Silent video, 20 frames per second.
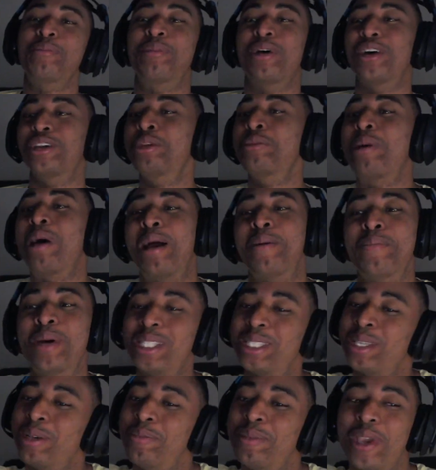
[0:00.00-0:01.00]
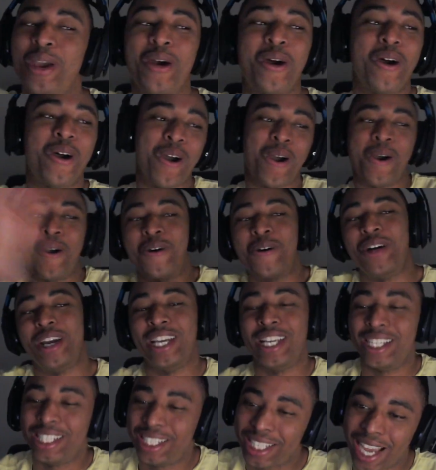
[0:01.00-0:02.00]
Bro, you might mess up your whole
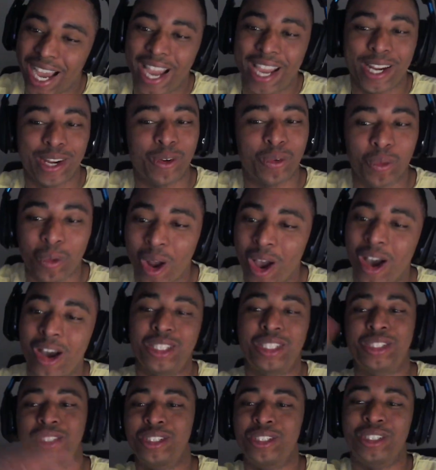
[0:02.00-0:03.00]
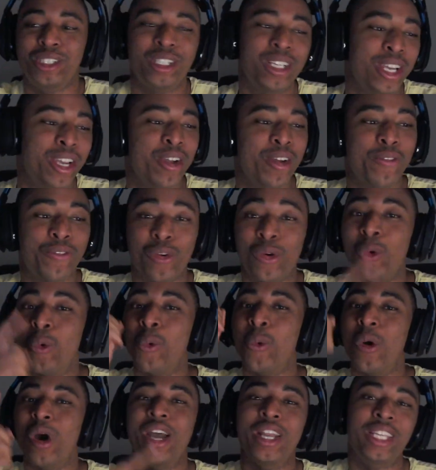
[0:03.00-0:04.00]
entire roster for
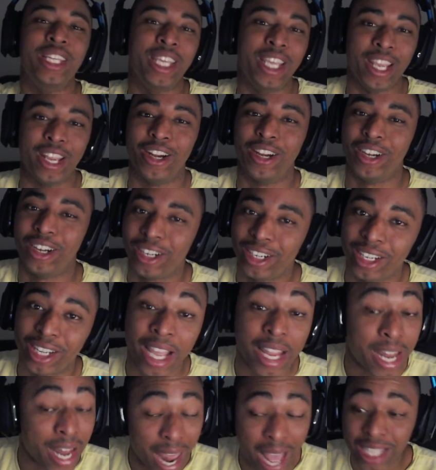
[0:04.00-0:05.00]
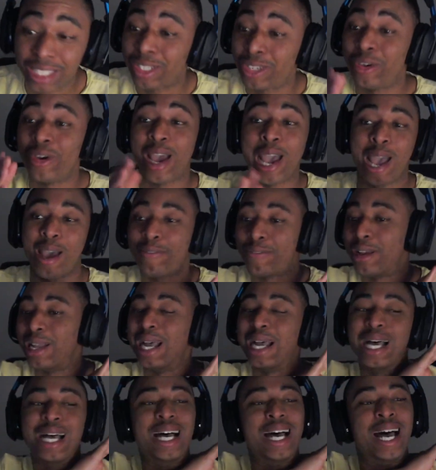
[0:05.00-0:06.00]
one year, and that's going to have
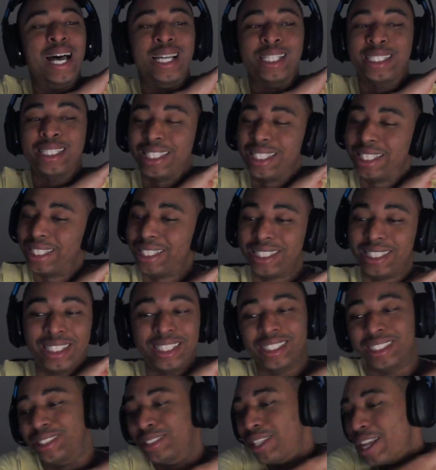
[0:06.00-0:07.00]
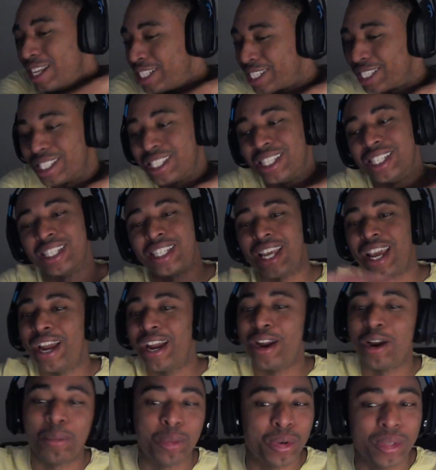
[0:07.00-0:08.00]
a just
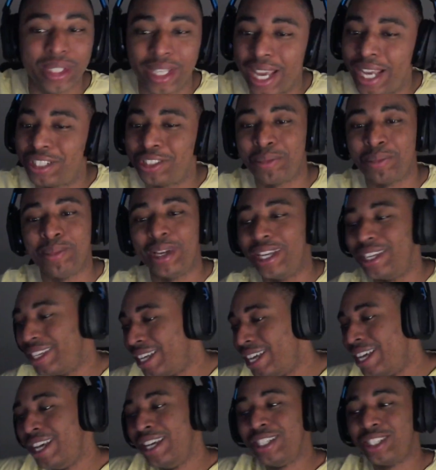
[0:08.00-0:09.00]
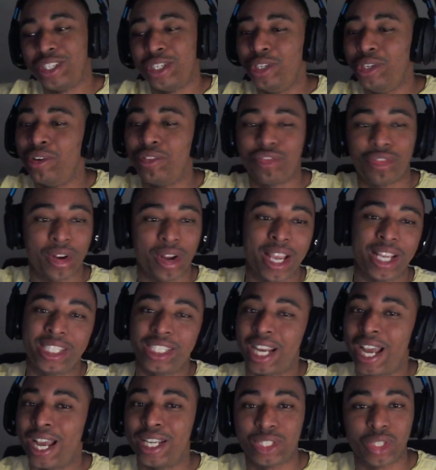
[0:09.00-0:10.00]
terrible detriment to your
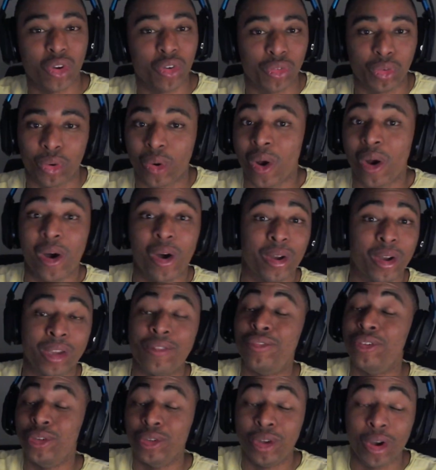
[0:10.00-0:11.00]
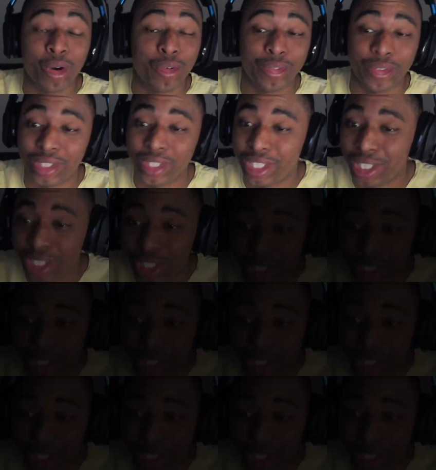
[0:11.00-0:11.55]
franchise overall if you go for this